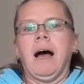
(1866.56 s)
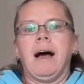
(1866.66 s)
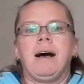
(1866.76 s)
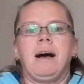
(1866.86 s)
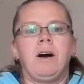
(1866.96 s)

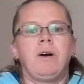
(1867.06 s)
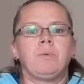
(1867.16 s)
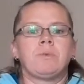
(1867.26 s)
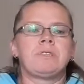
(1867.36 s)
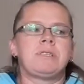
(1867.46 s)
I
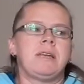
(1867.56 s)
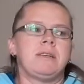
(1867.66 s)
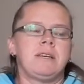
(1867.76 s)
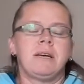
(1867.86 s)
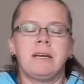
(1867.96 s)
will
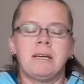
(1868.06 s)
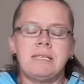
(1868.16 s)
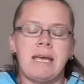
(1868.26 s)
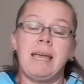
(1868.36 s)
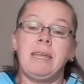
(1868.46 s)
send
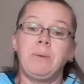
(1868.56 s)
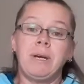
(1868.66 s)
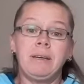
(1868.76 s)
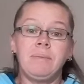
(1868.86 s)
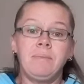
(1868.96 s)
to
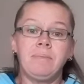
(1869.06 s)
anywhere.